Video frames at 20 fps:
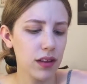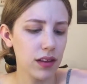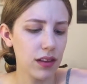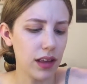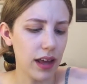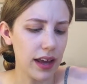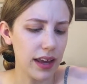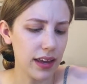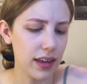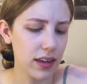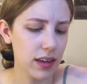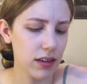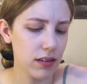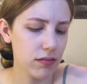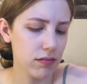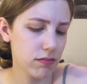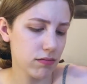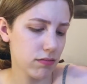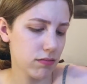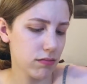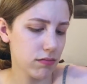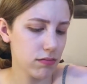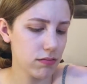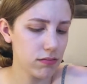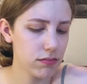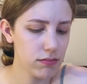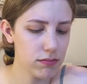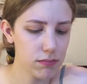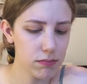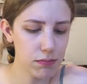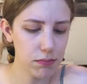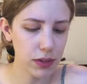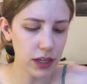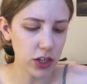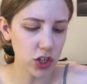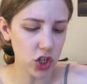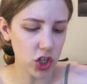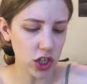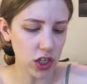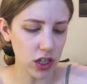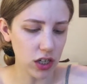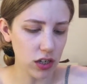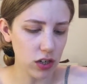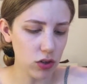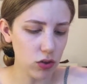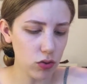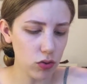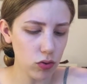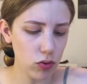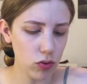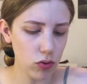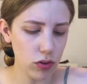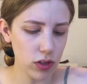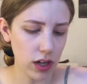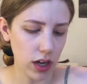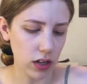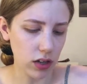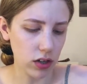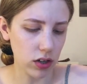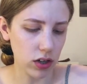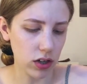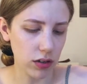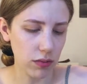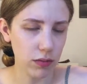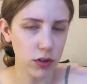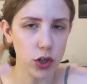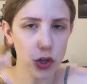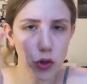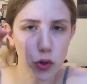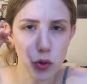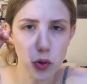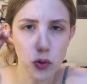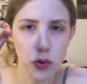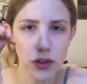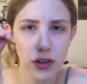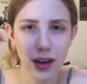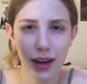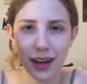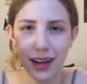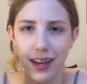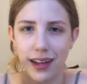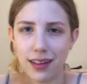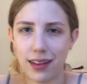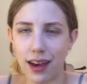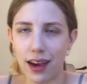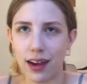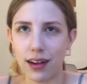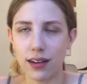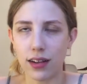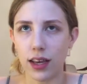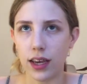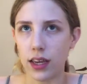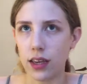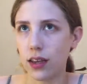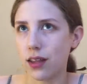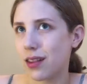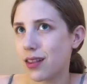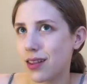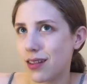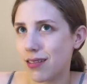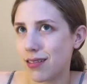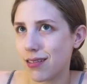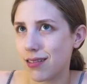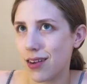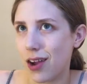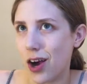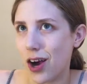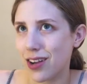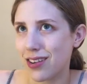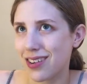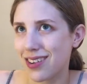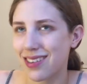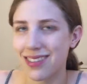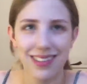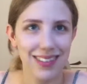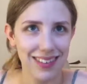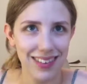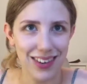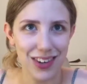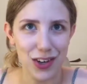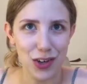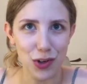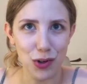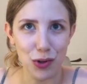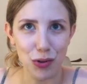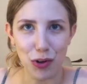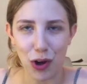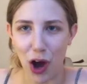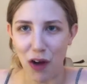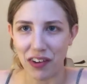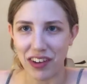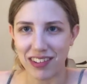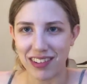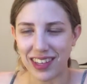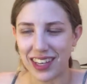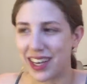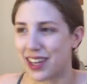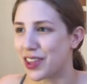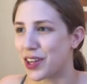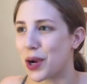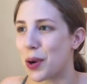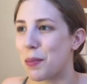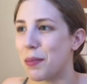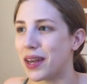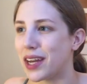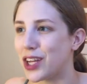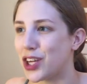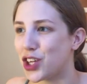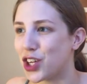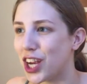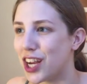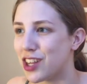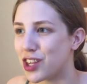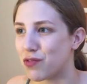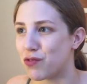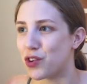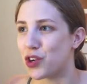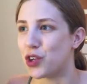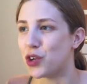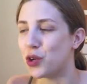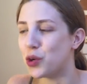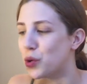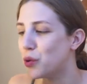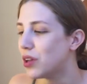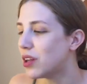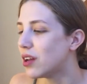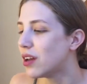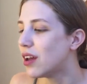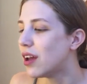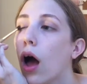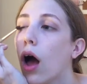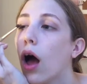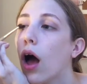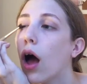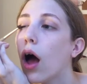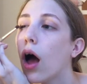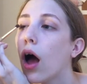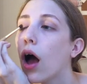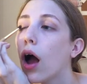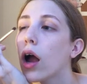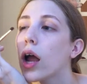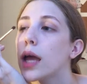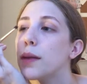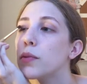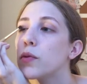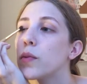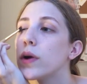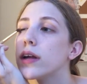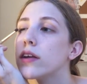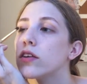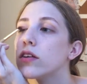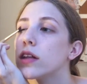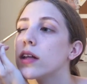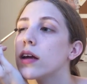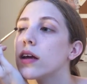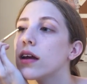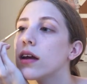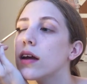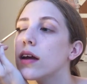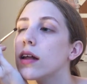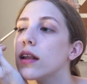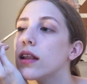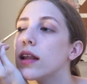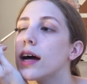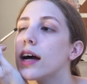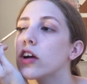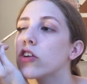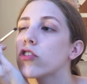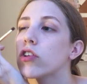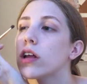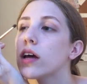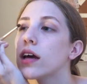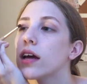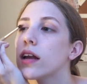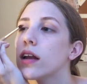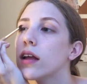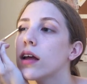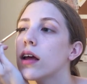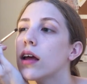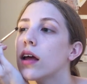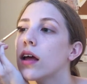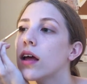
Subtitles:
like peachy nude color. Nude, I hate that. Like, this is not nude, obviously. There are many shades of nude. Keep it right to the lash line.